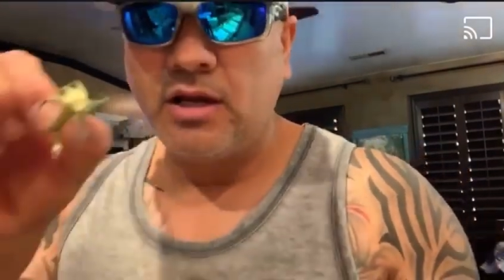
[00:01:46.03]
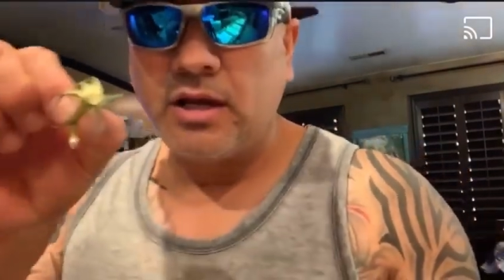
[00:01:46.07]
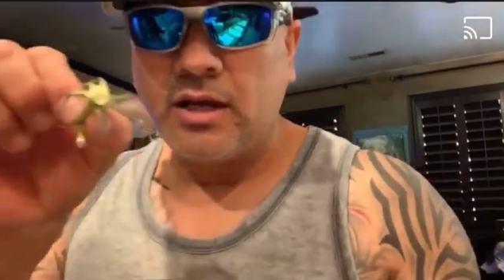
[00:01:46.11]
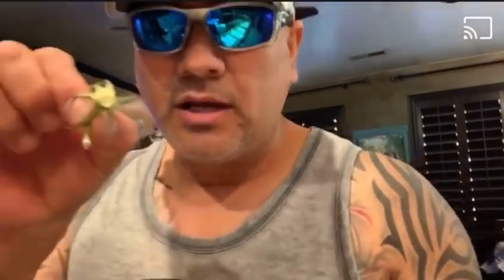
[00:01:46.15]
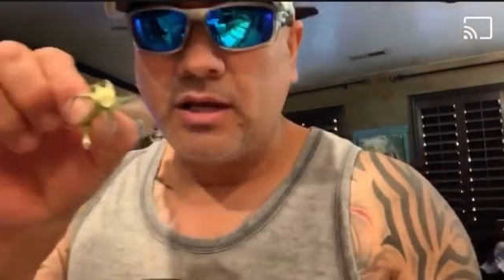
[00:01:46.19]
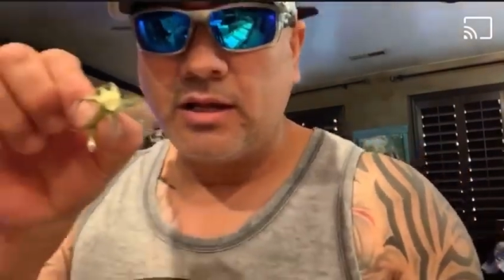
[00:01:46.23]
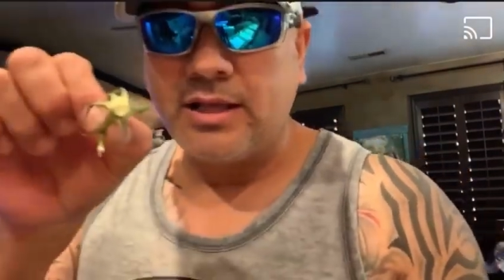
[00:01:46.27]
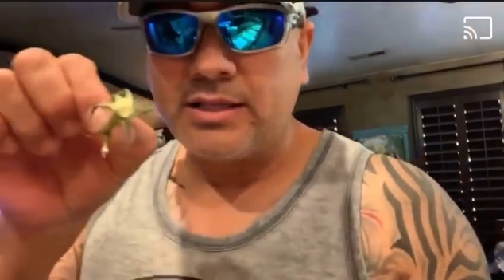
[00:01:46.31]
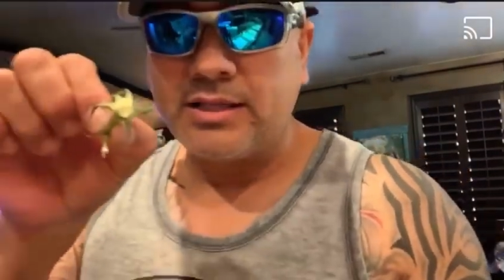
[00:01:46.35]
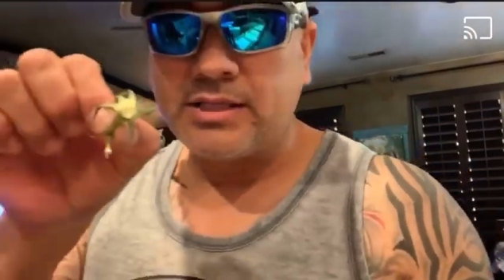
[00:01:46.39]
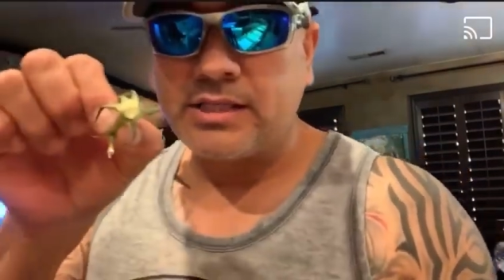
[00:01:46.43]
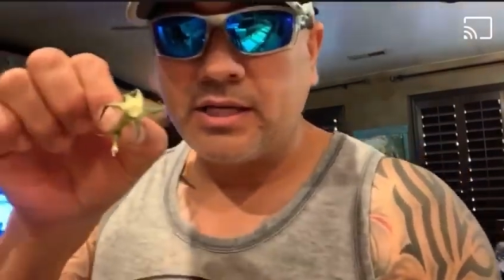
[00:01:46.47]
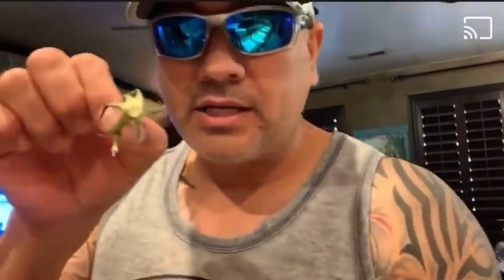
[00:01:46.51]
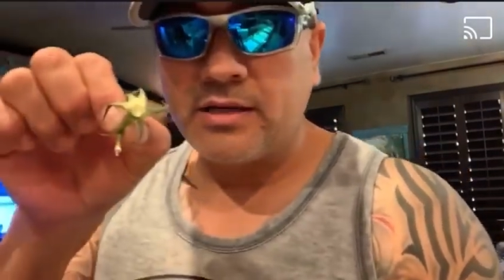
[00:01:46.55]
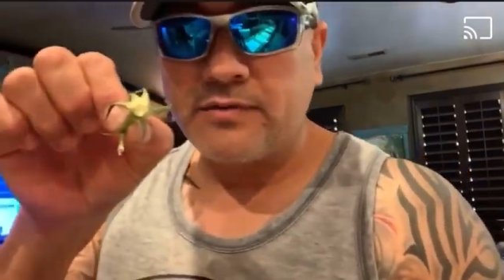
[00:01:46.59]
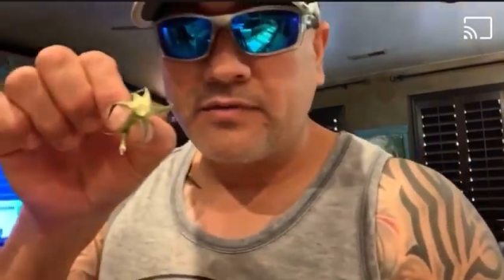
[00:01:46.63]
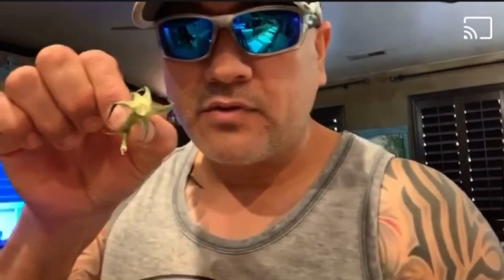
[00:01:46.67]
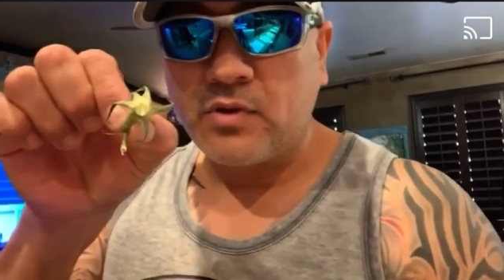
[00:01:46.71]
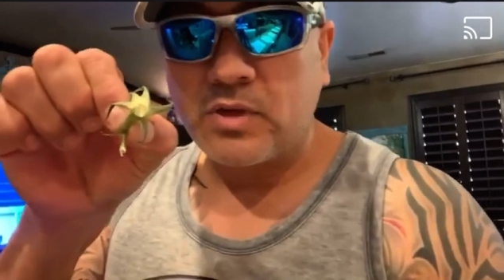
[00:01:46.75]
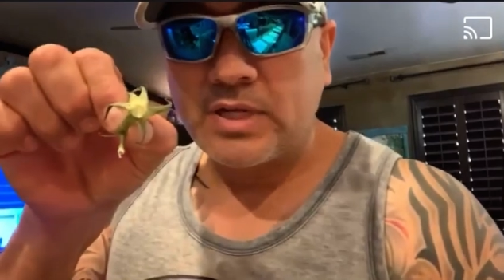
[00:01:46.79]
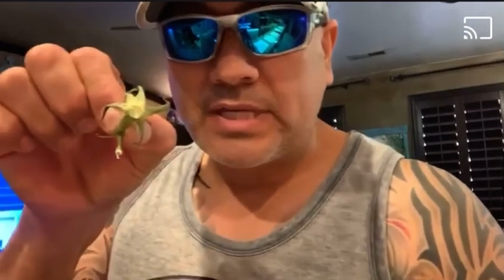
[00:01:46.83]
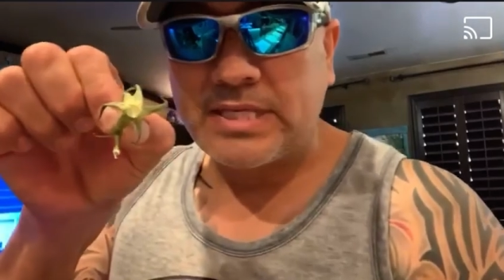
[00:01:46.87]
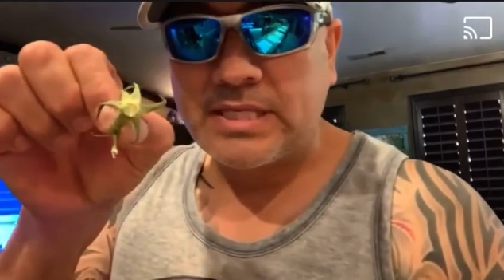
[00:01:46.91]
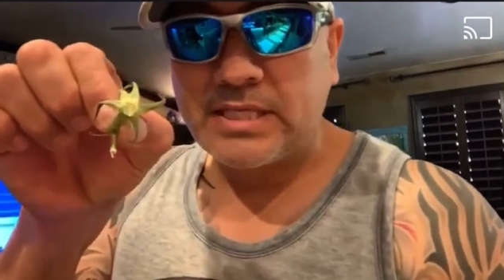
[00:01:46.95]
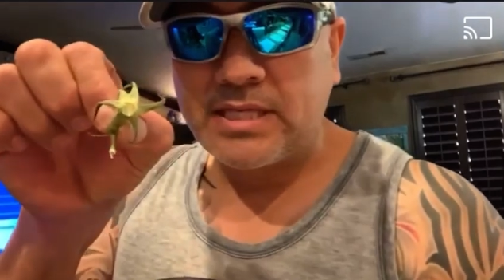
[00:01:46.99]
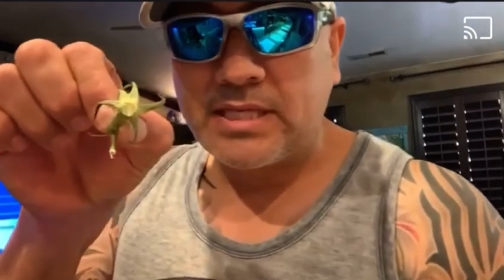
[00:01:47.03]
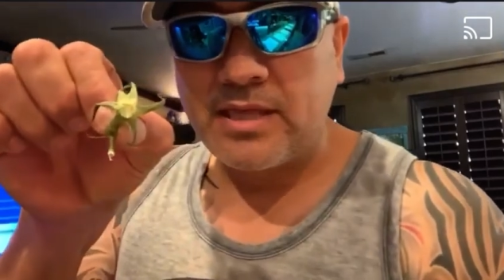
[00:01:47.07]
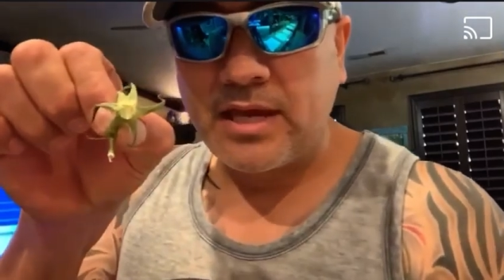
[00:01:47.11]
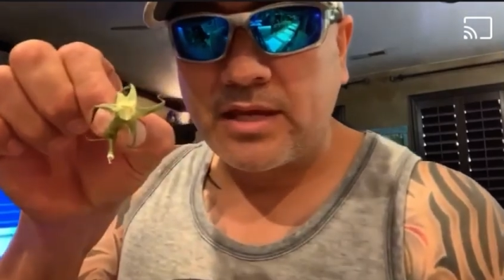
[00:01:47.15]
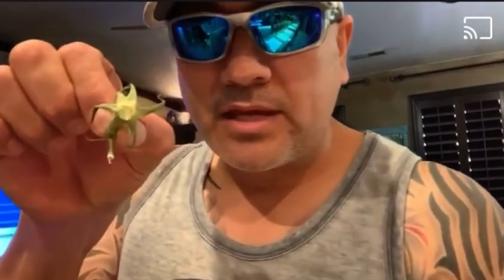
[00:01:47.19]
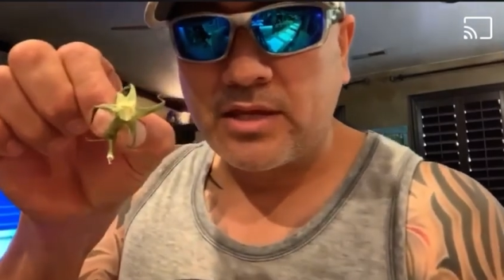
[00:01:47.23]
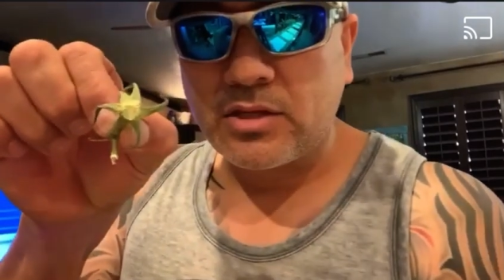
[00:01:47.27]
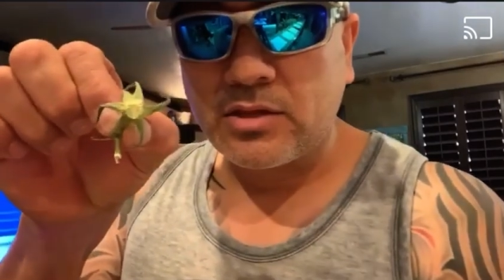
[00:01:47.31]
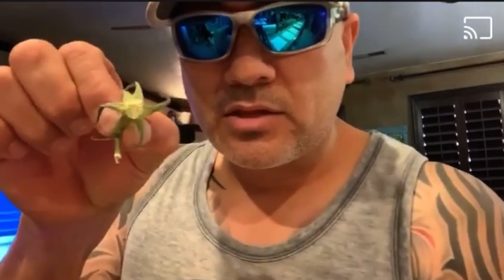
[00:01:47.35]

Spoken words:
let's see if you can see that.